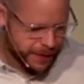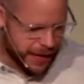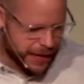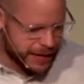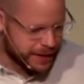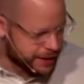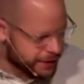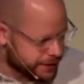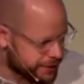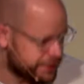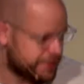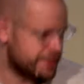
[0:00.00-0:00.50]

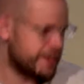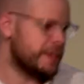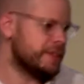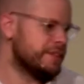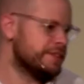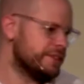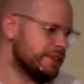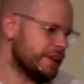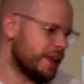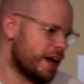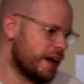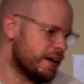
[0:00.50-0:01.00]
and
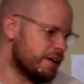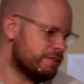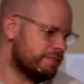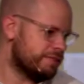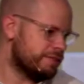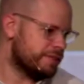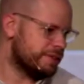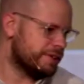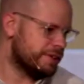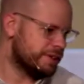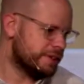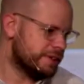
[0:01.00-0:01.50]
extends
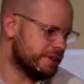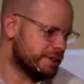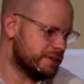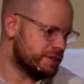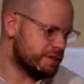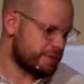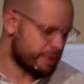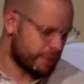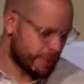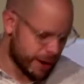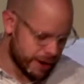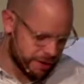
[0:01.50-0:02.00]
life
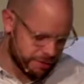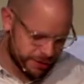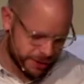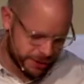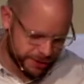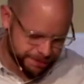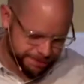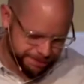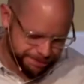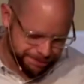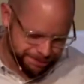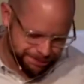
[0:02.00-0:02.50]

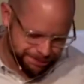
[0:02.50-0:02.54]
forever.